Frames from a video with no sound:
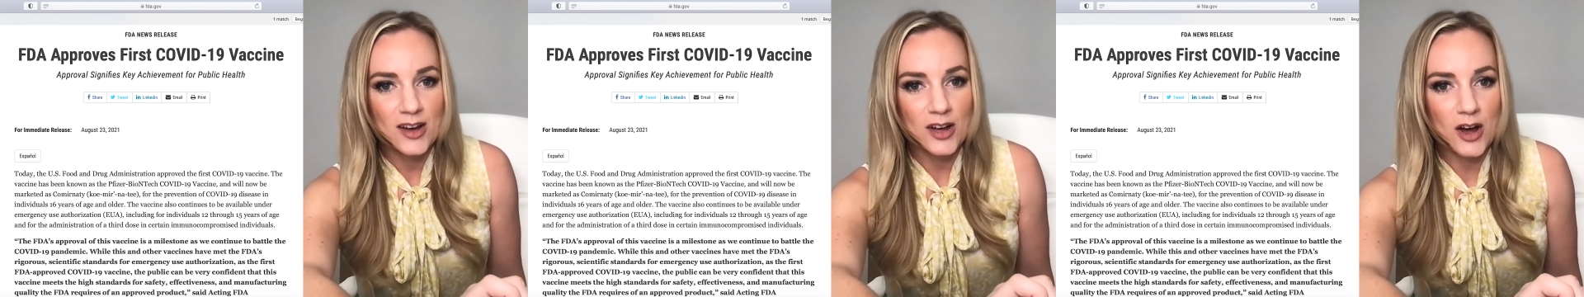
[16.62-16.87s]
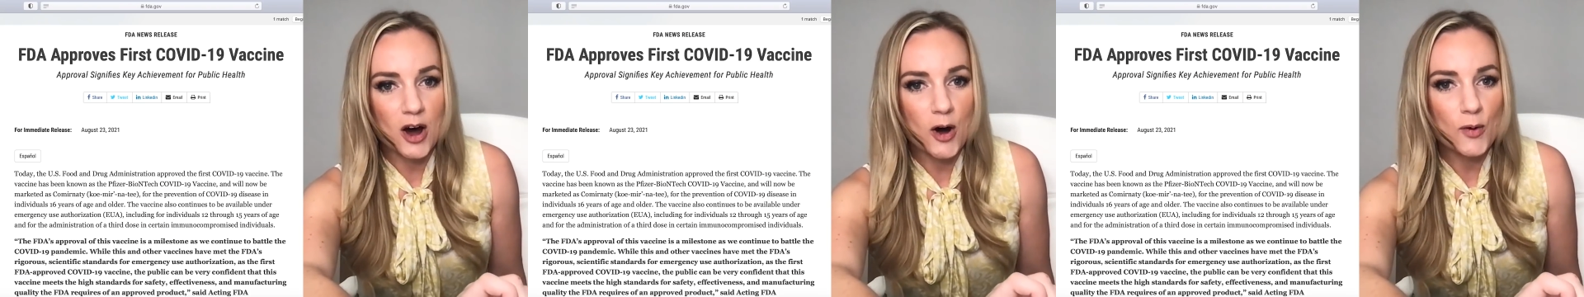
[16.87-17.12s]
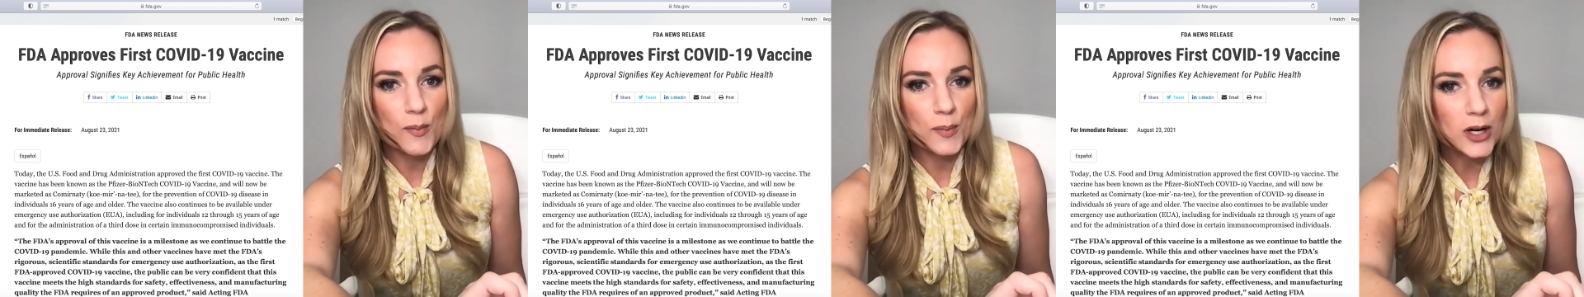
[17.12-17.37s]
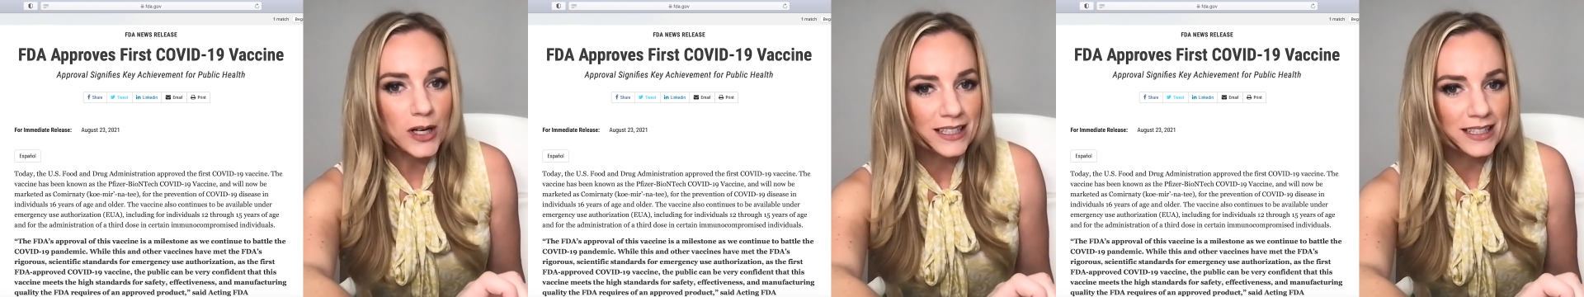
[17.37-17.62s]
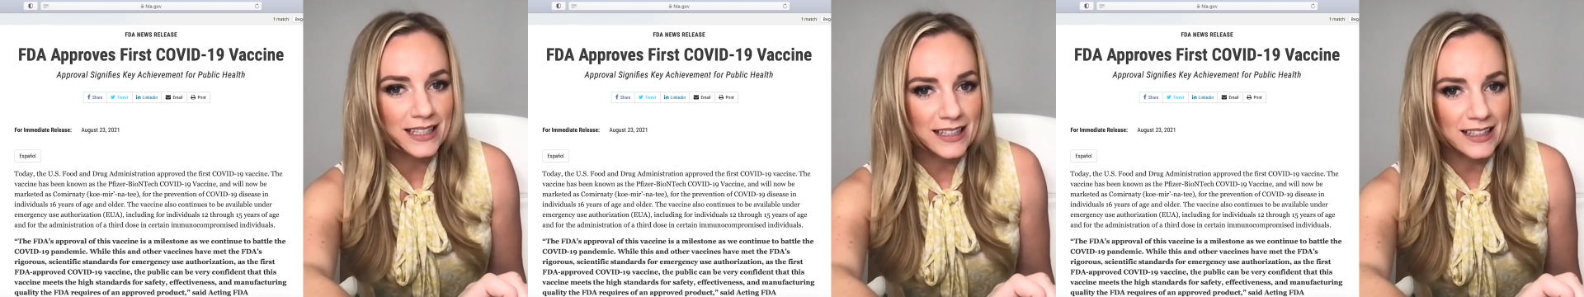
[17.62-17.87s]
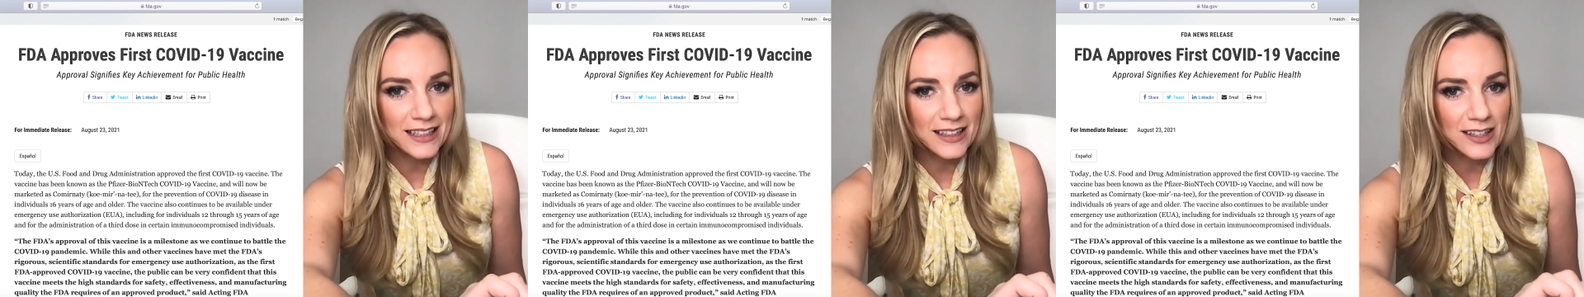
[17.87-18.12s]

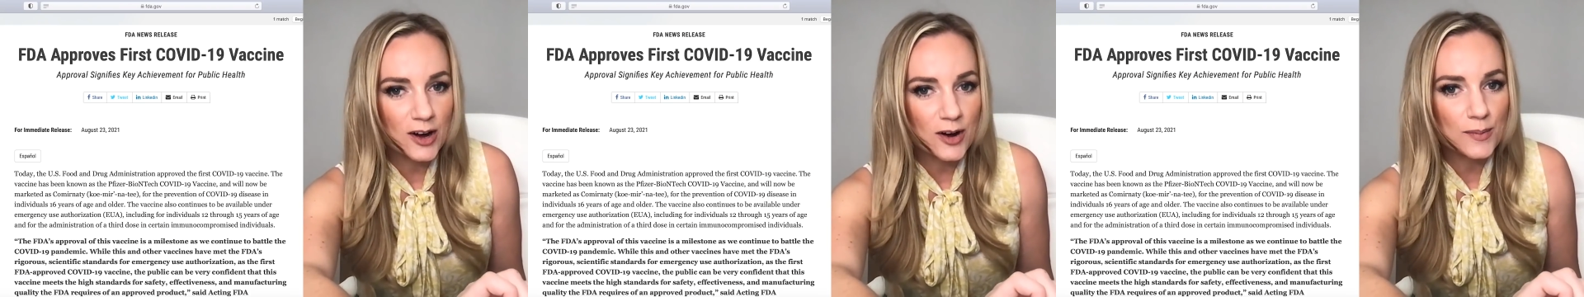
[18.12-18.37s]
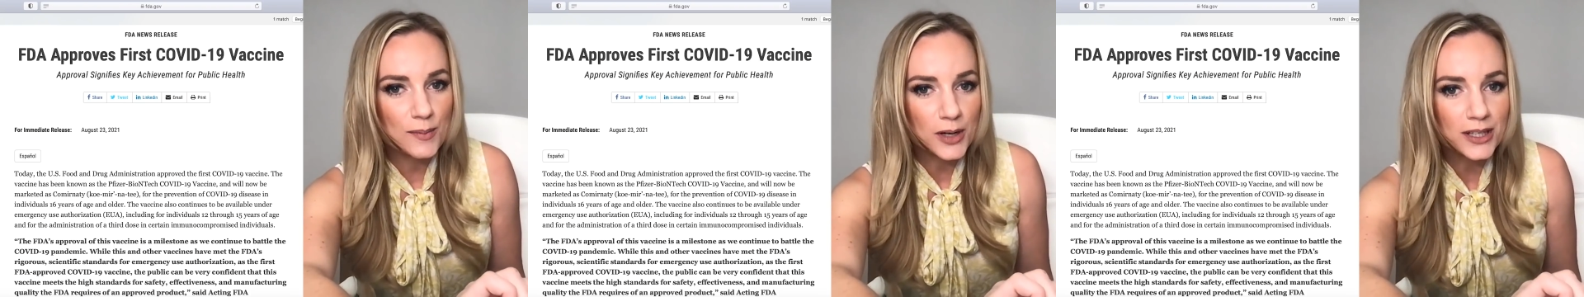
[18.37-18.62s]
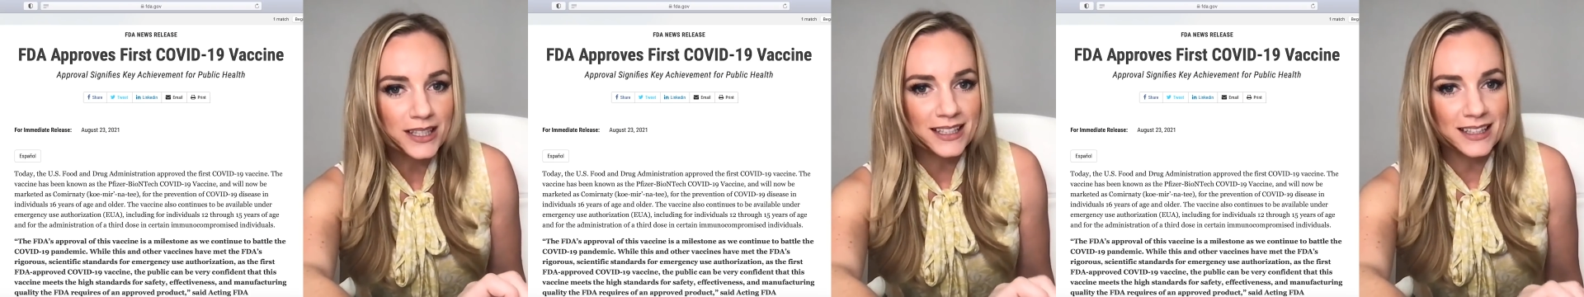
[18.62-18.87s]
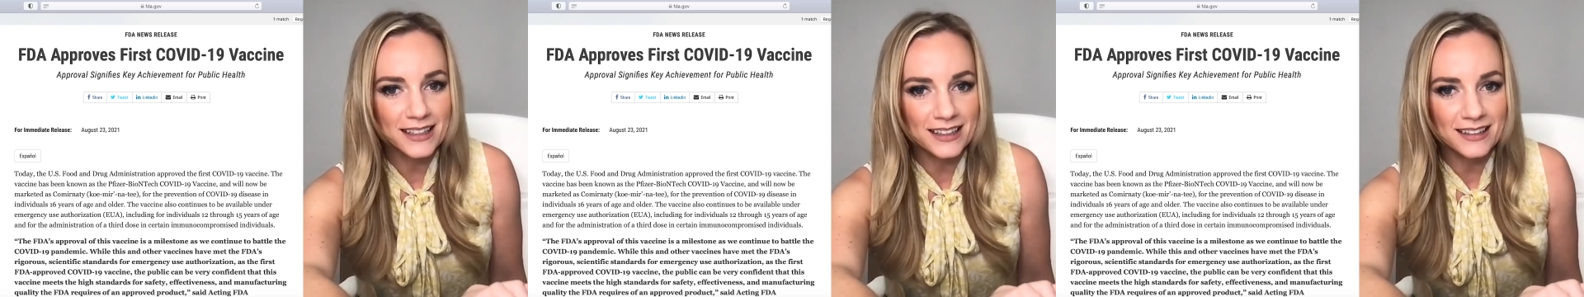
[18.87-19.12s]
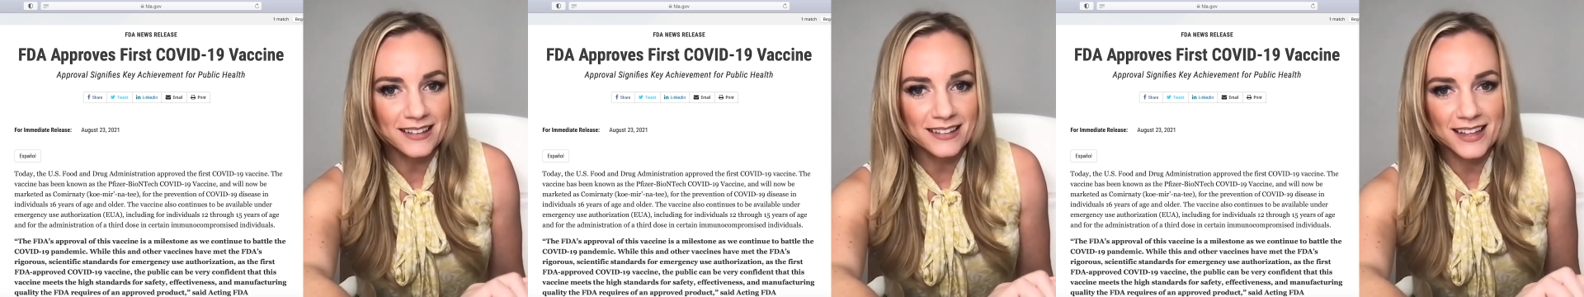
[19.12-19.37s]
Comirnaty. Comirnaty,